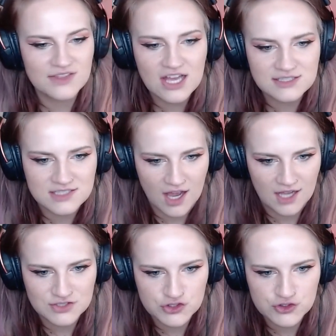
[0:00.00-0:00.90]
That's
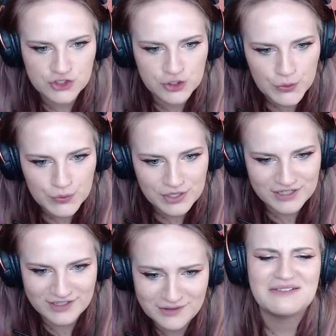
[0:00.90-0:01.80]
not soon.
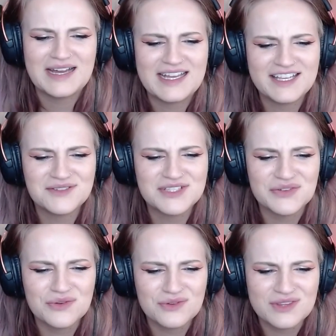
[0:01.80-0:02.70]
Why do you
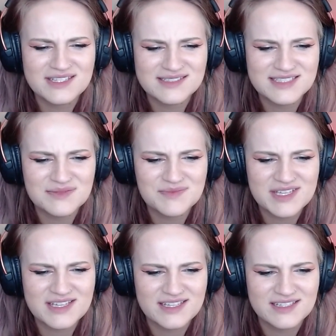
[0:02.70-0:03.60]
do this to
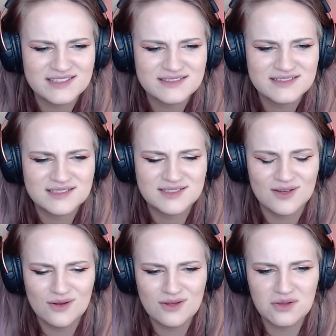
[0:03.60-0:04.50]
me?
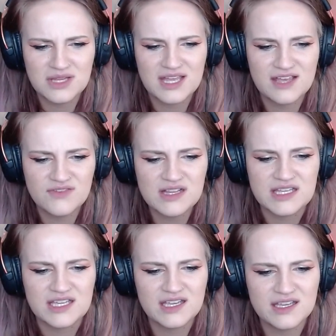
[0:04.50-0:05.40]
Solo
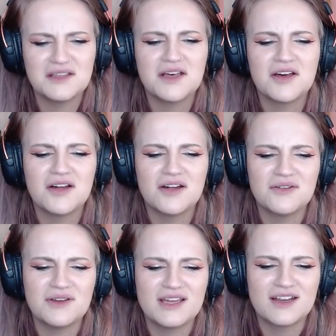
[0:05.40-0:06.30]
Leveling.
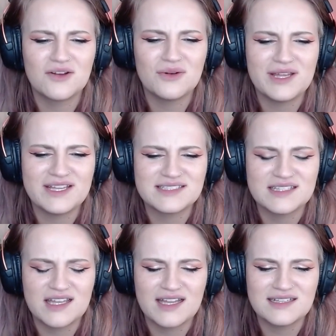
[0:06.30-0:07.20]
Oh, we gotta wait
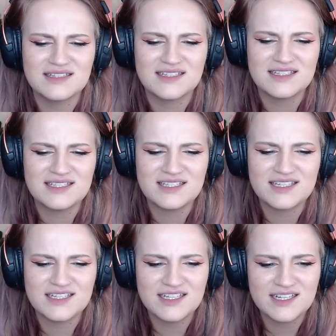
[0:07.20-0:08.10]
till end of the
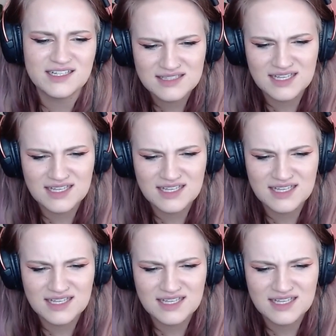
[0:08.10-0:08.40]
year.